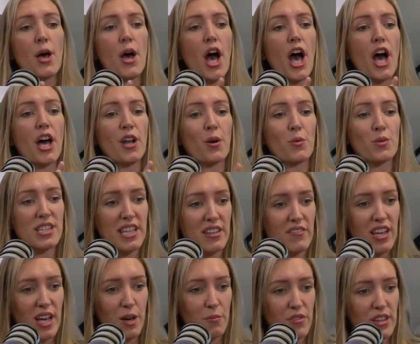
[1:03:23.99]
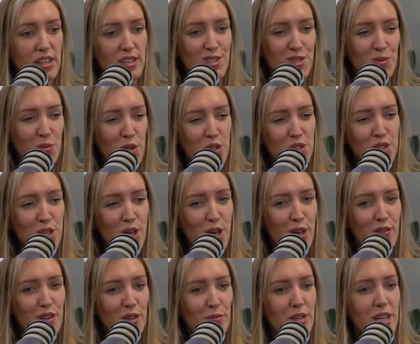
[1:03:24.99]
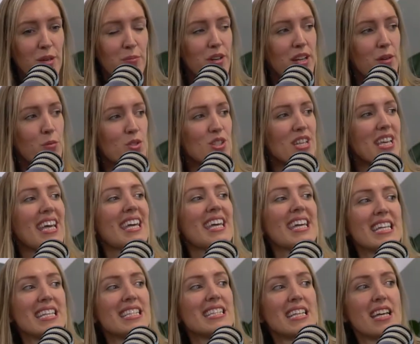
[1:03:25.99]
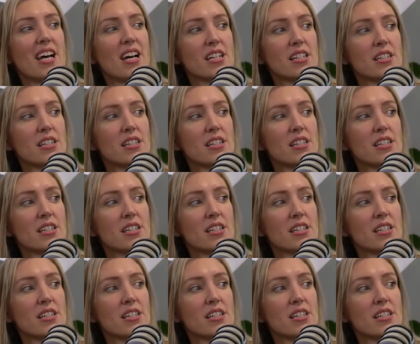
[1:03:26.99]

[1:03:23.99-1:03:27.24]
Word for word: and I was giving up things that weren't serving me, but it wasn't getting easier.